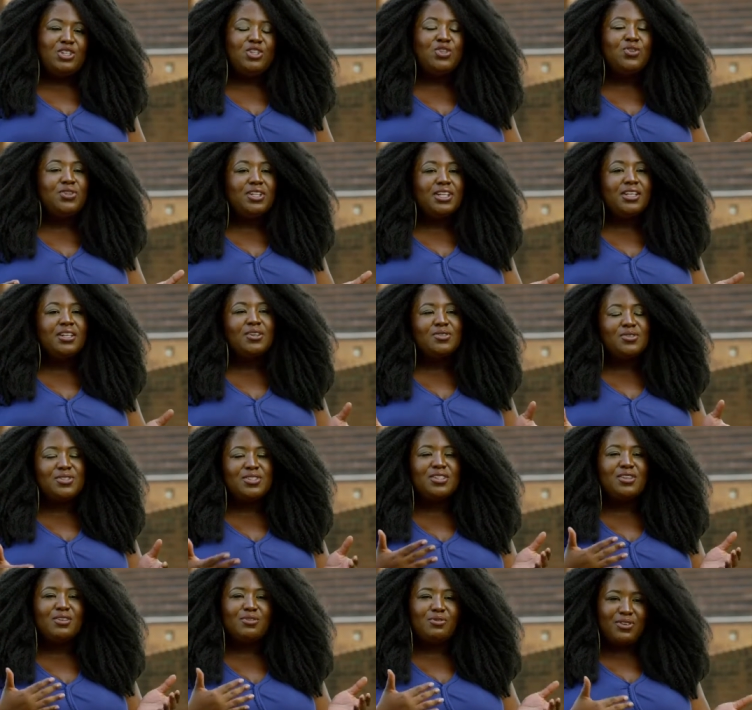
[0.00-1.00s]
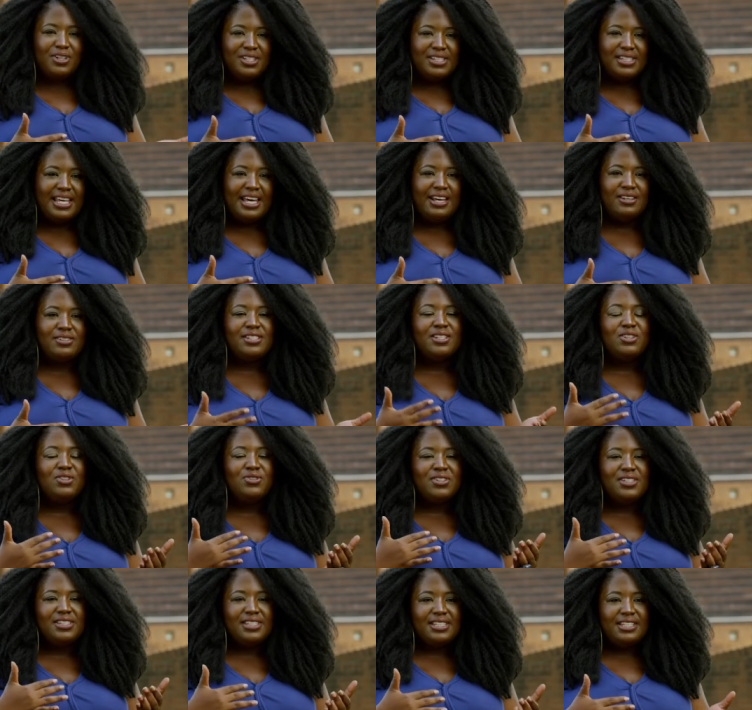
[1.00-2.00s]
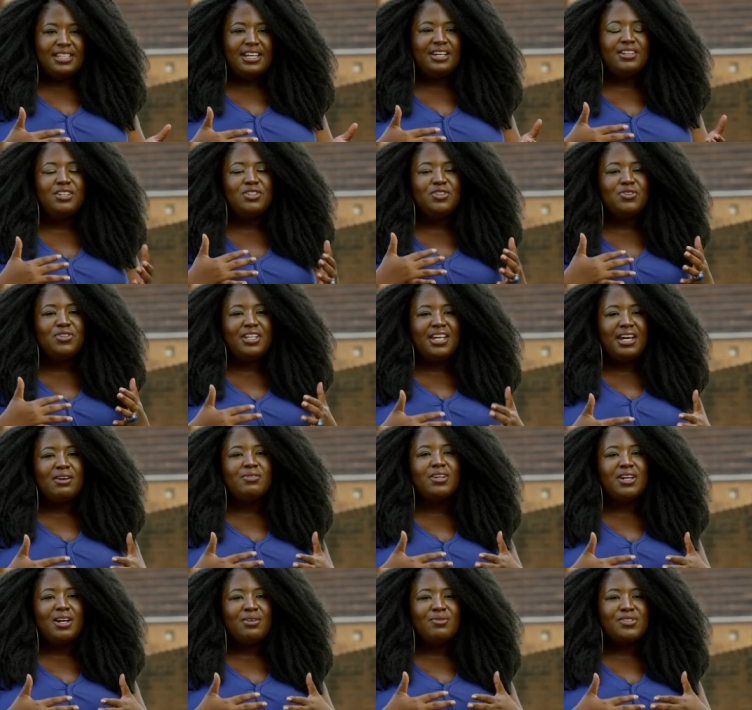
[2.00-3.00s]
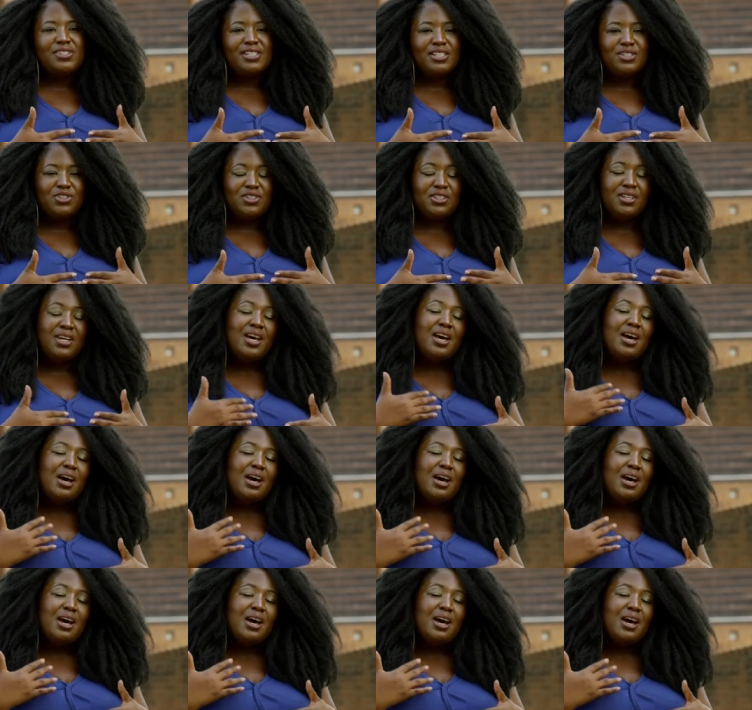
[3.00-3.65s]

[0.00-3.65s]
You can go to your friend's house and you can sit down and you can have a conversation